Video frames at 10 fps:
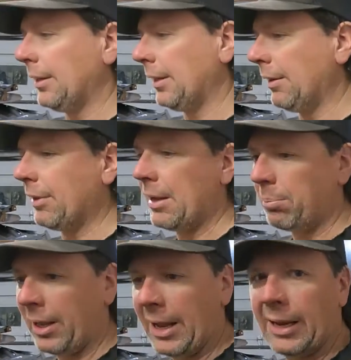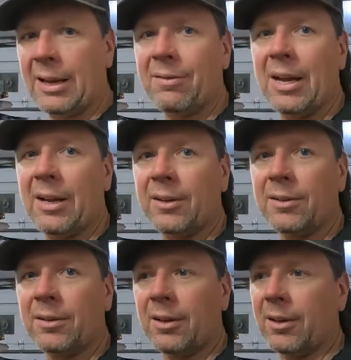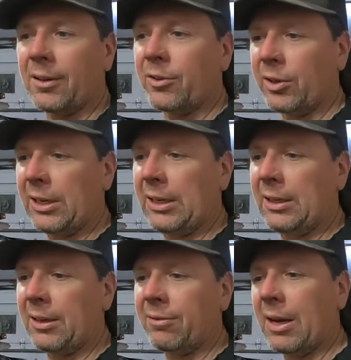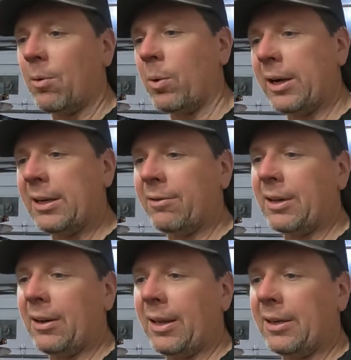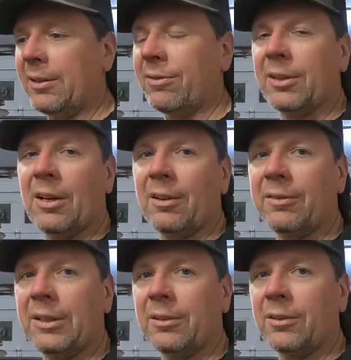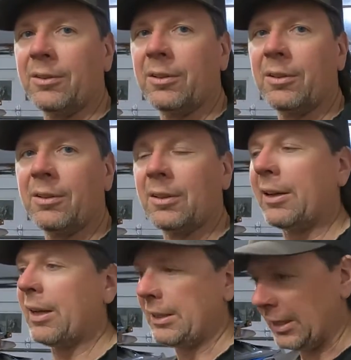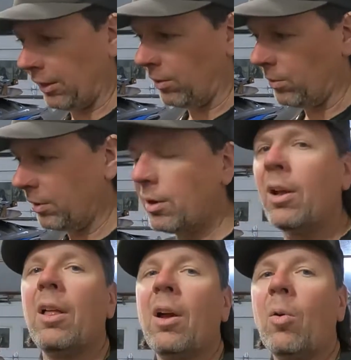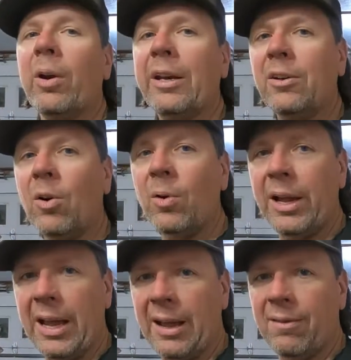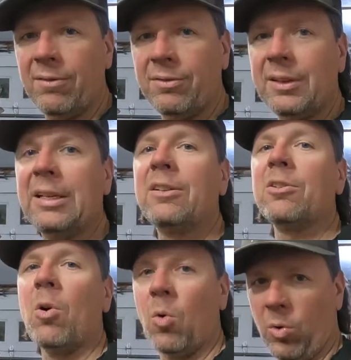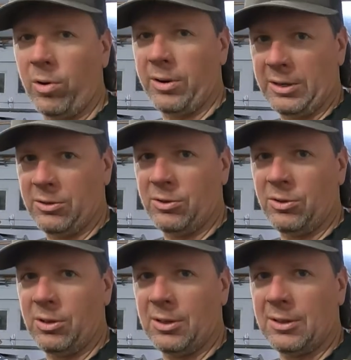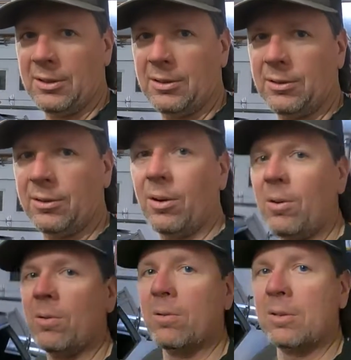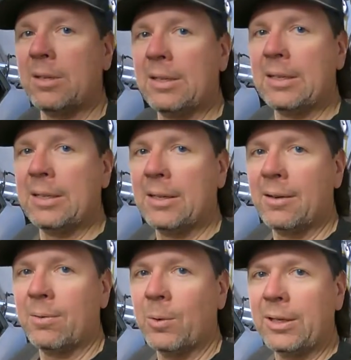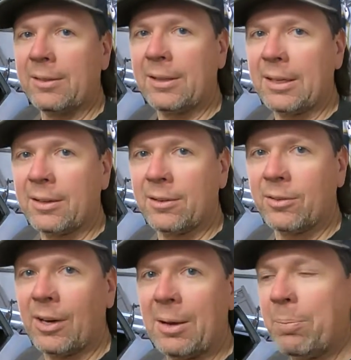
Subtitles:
And I've got black, I've got green, I've got white, I've got a lot of different color vehicles. I got yellow. What I don't have is orange. So what do you think? Should I